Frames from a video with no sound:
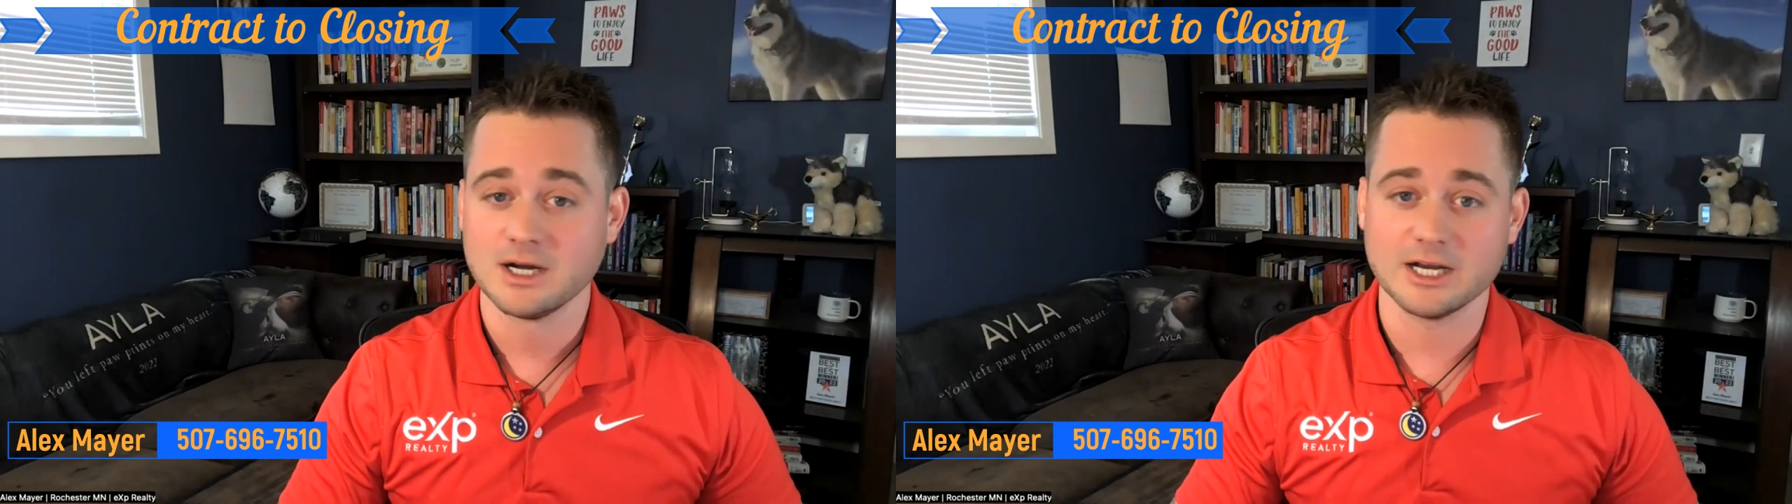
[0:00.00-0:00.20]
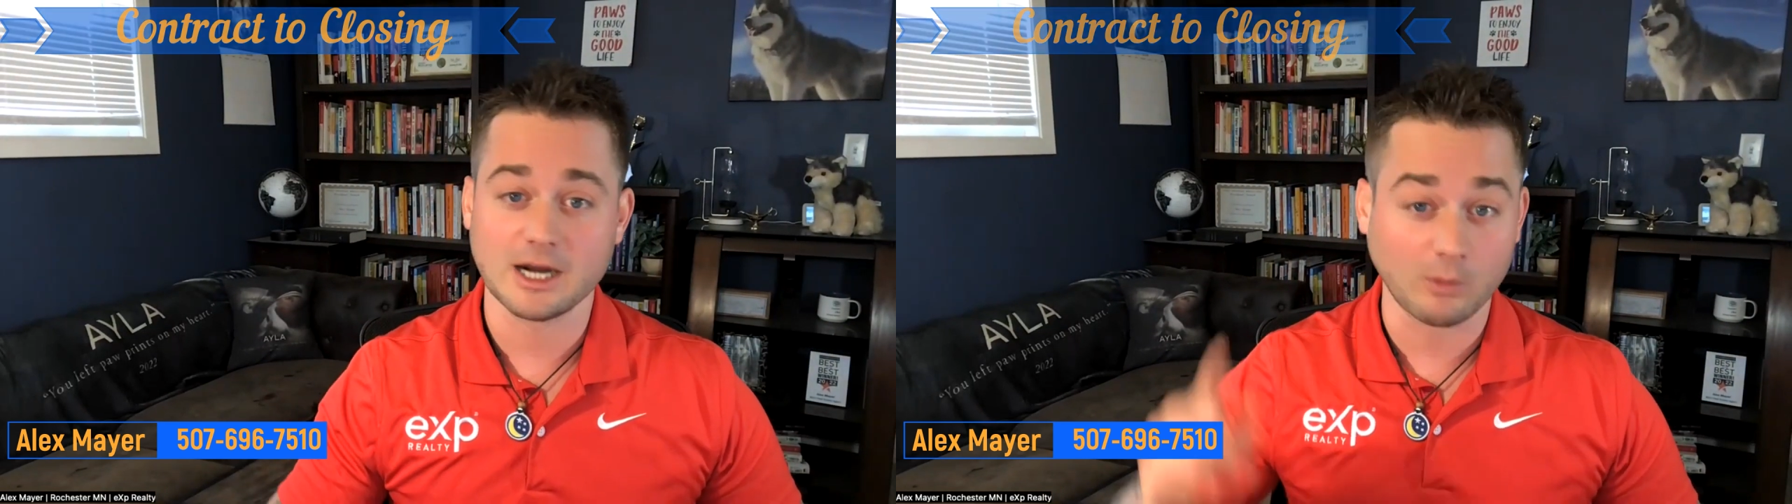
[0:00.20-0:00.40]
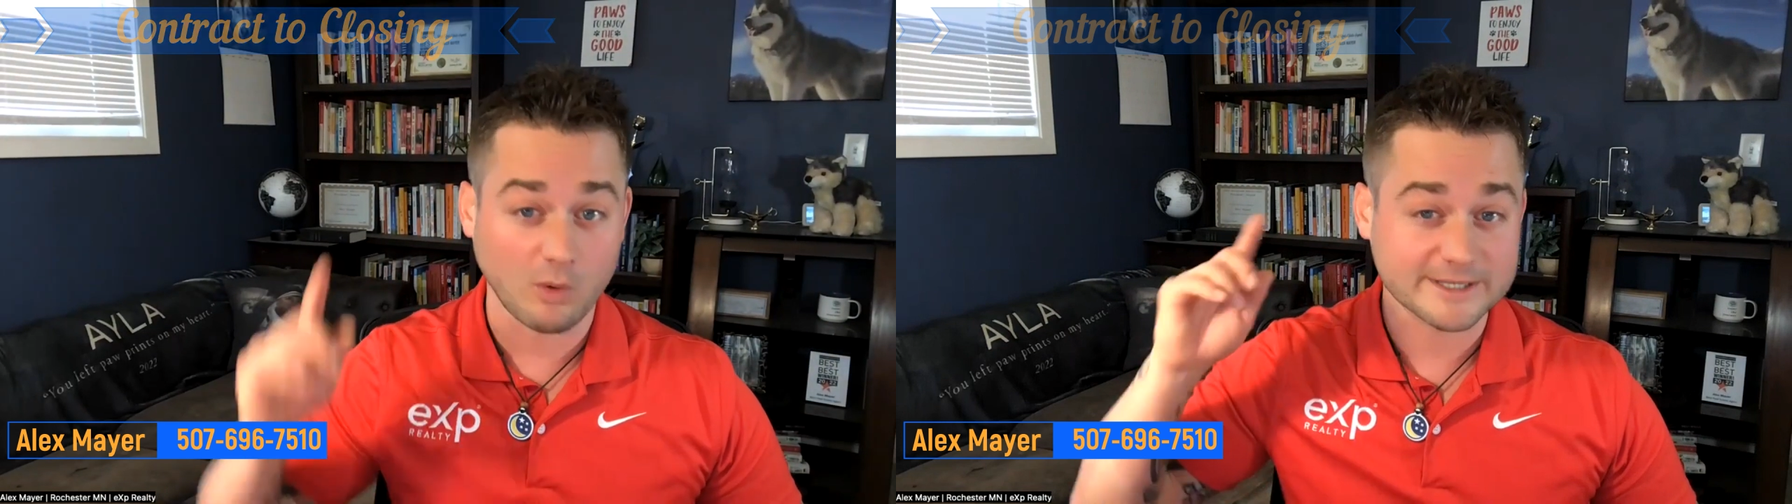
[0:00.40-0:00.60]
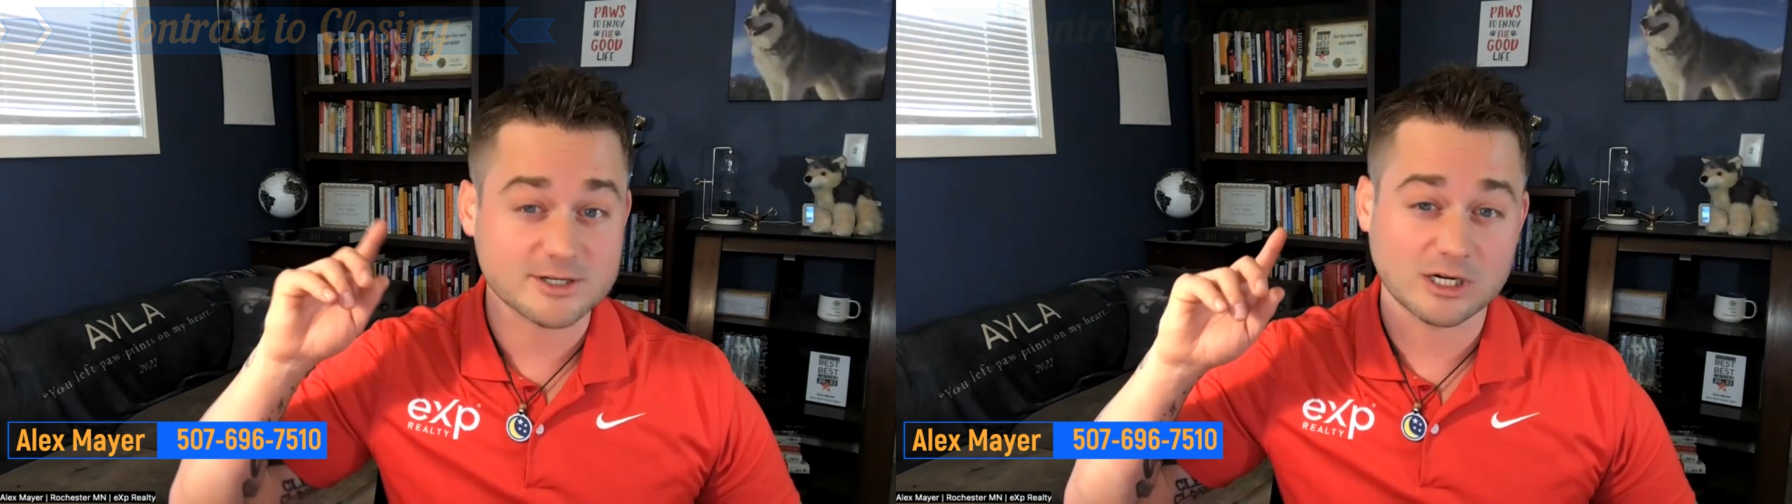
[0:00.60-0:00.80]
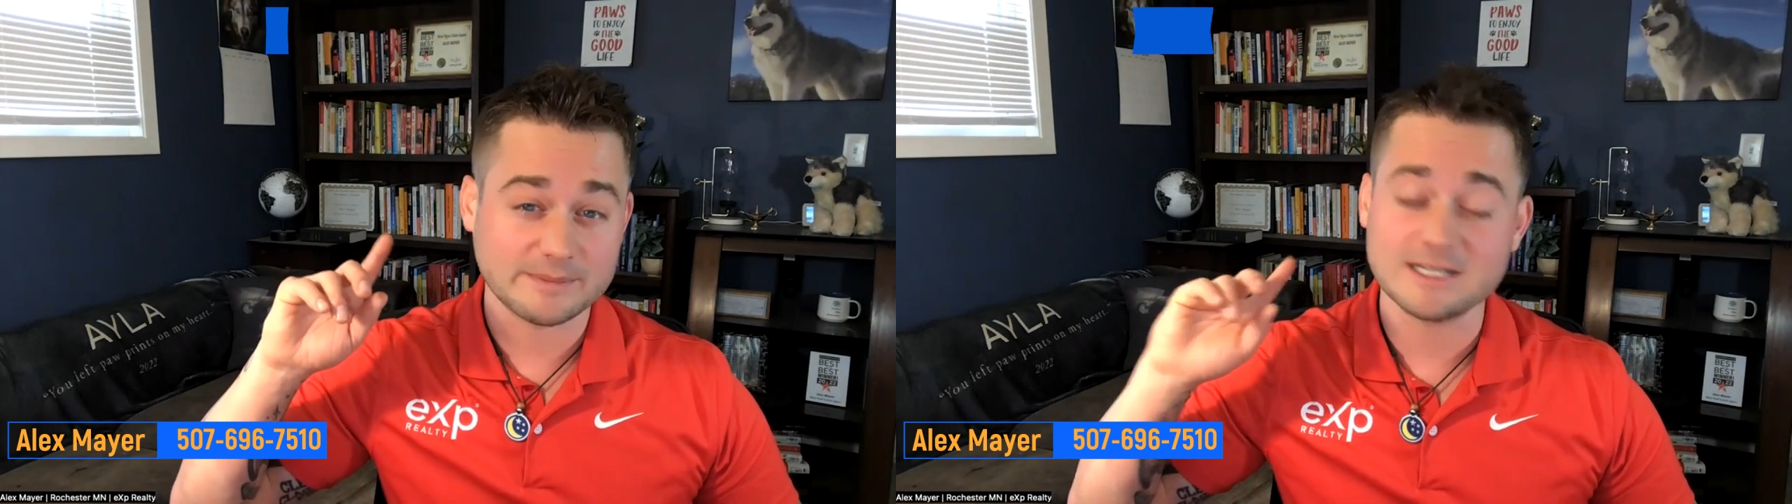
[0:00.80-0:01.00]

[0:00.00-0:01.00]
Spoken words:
Number one is going to be